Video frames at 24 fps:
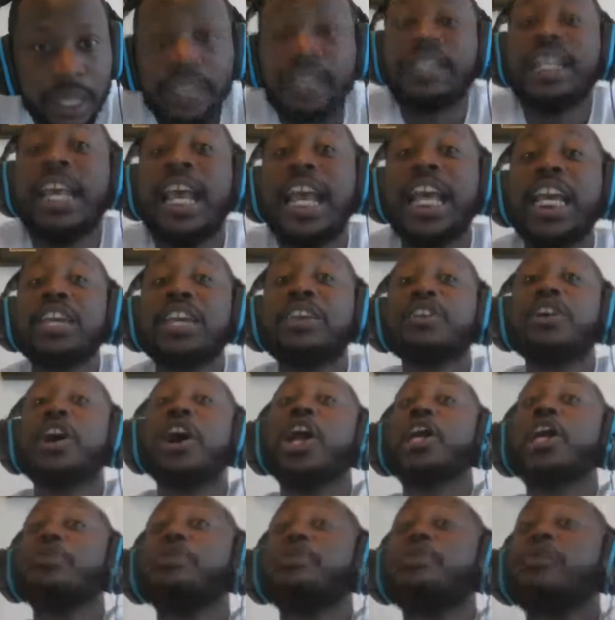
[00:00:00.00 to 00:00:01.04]
Then you
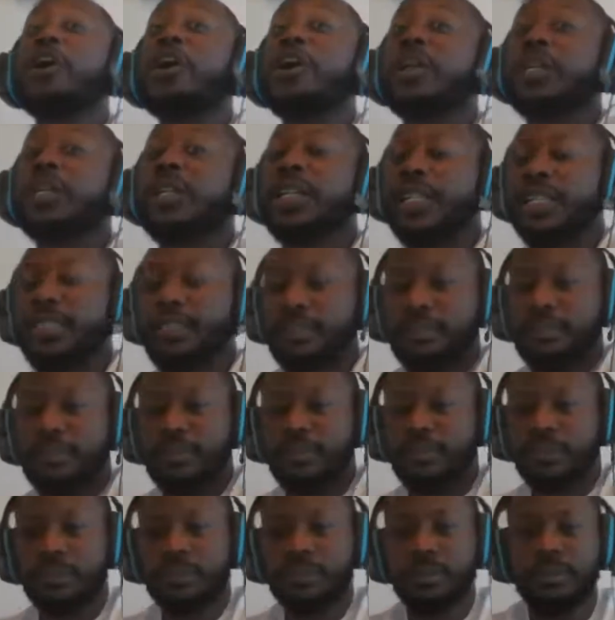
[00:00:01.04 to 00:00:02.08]
go to Brooklyn.
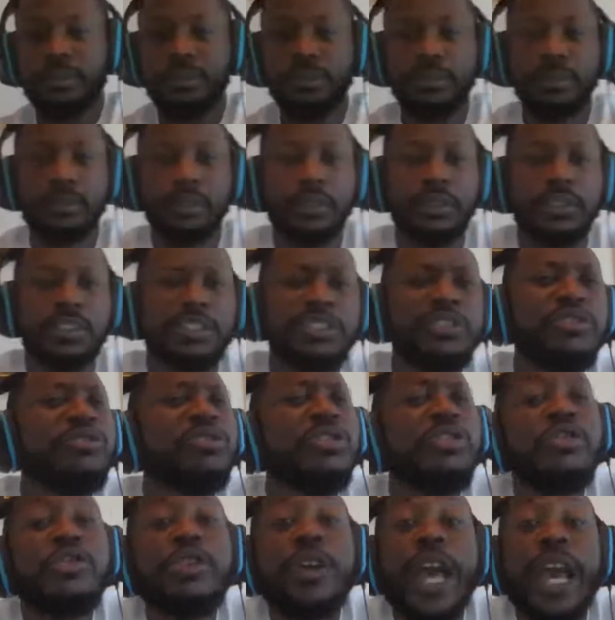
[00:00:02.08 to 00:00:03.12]
You
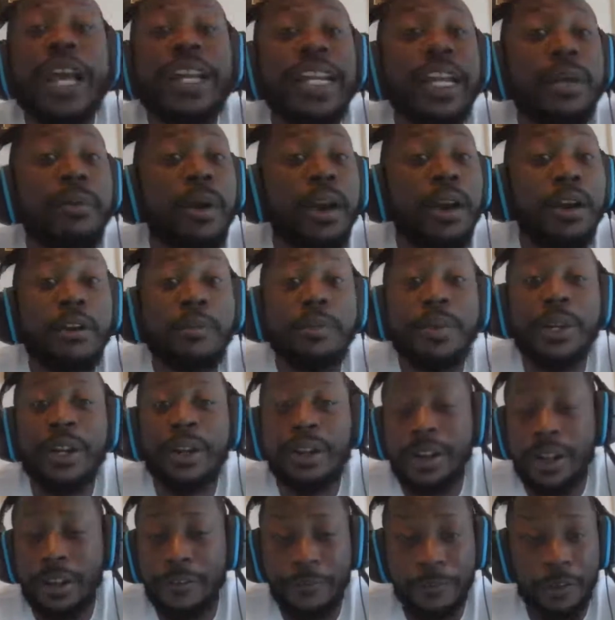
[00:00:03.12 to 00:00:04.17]
knew KD wasn't going to be
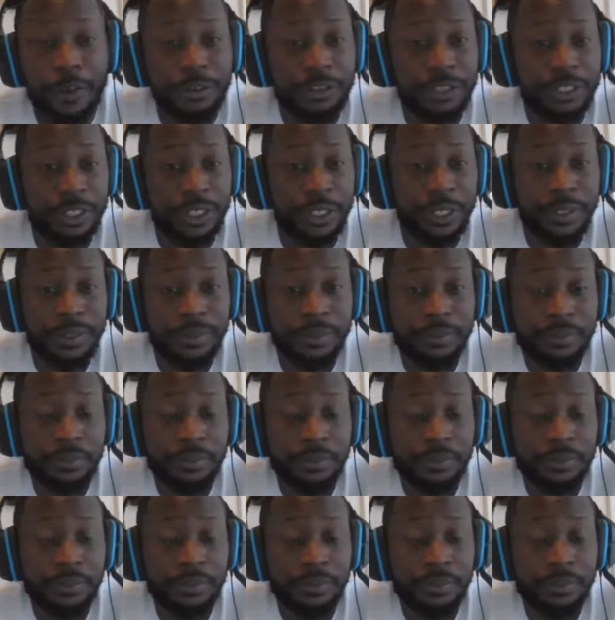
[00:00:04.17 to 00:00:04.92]
there that first year.